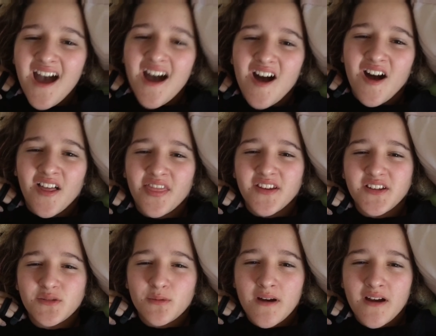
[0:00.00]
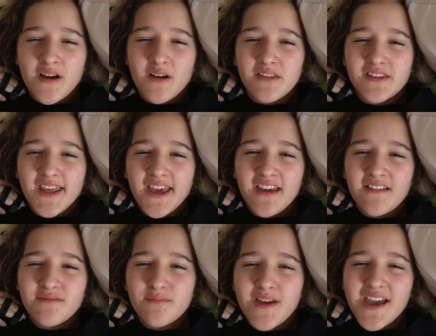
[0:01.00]
On the 12th day of
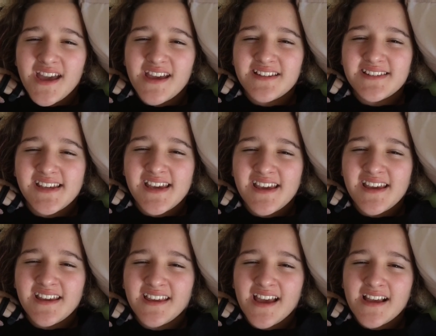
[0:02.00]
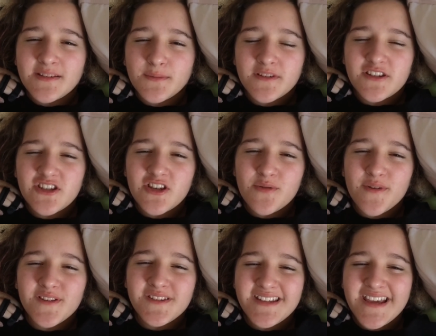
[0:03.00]
Maizy, guess what you will
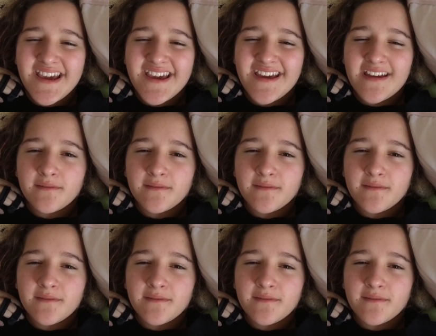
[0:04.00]
see?